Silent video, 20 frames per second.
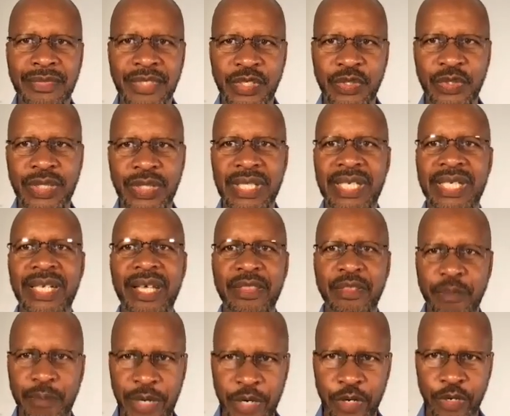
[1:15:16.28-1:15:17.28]
you see
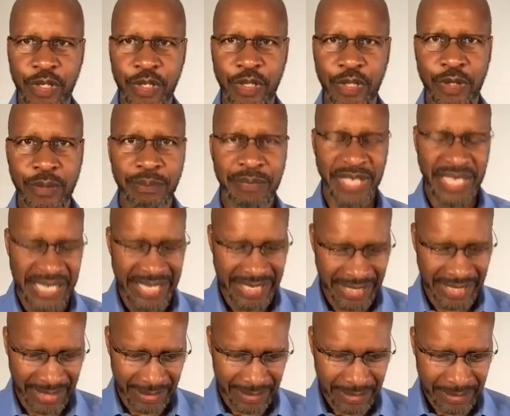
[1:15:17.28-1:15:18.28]
another miracle
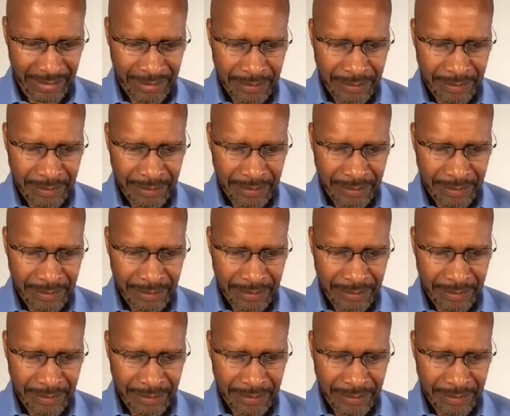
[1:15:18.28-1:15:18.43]
beginning.